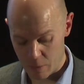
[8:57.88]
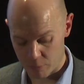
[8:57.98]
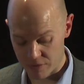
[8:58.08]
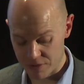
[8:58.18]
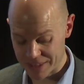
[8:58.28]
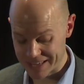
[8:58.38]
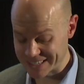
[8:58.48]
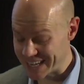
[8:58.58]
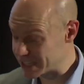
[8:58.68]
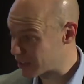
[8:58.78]
Privacy and
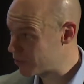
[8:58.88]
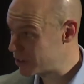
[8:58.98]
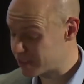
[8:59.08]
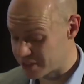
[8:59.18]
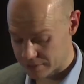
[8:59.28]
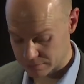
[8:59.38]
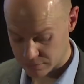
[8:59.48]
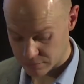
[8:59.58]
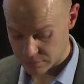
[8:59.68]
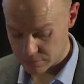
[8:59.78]
data governance.
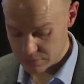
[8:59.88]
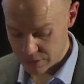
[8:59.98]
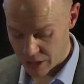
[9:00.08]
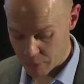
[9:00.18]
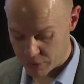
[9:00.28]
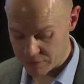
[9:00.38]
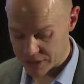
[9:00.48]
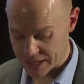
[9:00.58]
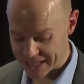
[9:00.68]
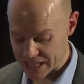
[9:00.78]

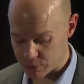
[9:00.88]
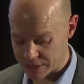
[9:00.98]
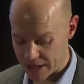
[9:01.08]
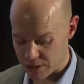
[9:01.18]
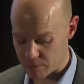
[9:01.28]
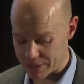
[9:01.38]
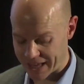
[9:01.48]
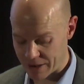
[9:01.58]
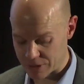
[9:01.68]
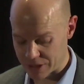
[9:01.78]
Privacy and data protection should be
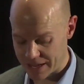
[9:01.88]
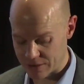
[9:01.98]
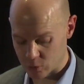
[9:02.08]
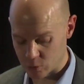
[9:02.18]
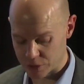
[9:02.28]
guaranteed at all